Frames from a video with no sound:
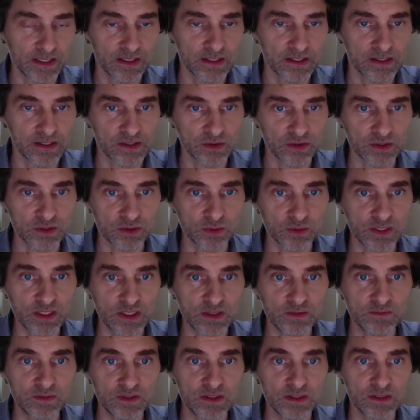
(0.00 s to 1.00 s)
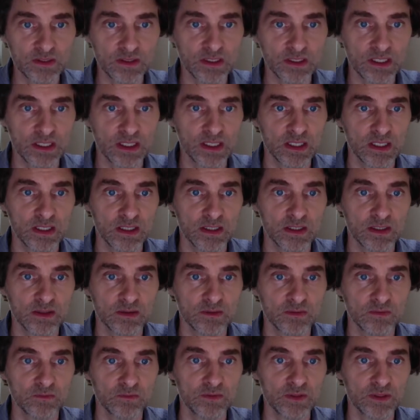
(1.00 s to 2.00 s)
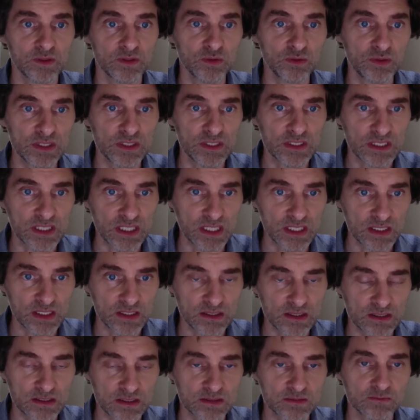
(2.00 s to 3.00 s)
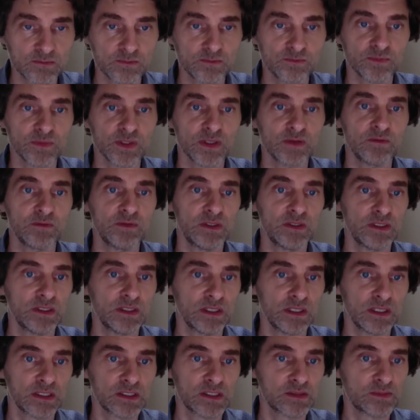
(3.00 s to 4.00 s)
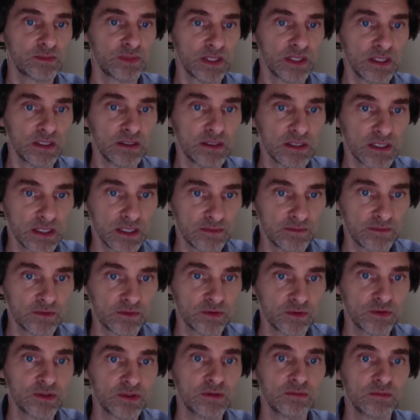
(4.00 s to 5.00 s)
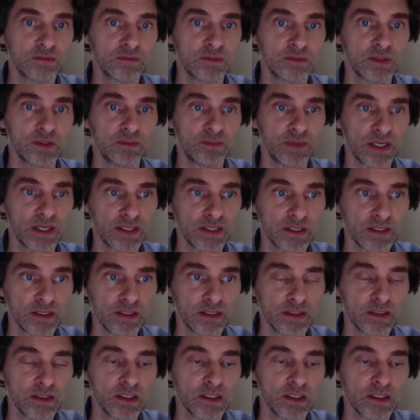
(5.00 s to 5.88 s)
So in a way, we do the test, we expend the effort, the money,